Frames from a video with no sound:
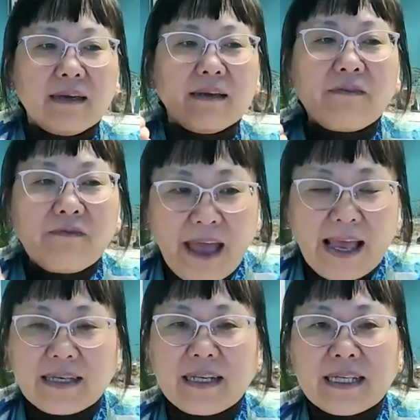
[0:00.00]

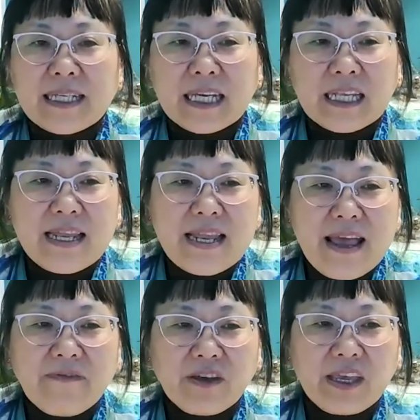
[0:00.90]
faced
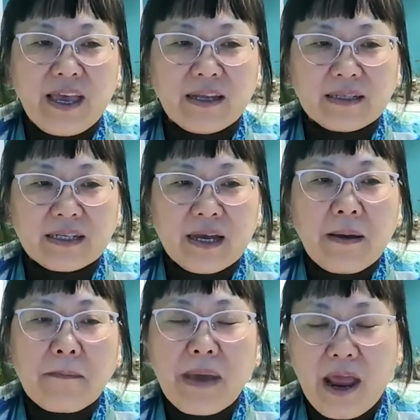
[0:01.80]
significant
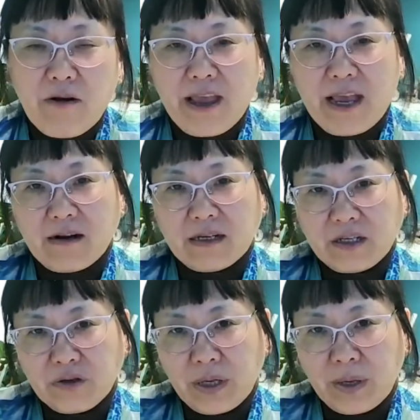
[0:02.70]
barriers
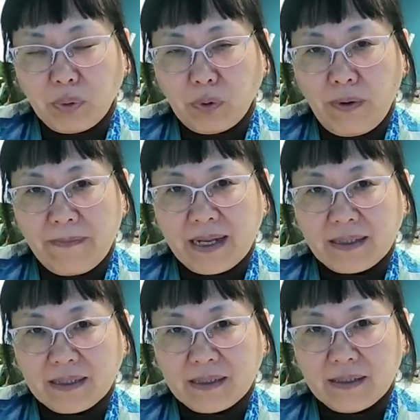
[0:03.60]
to
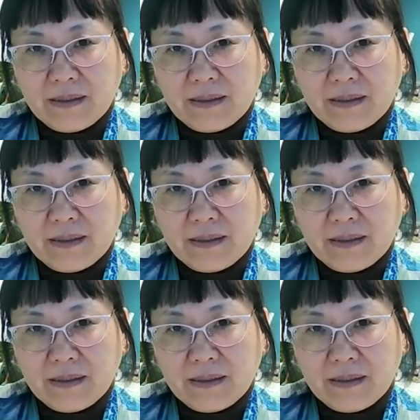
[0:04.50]
employment.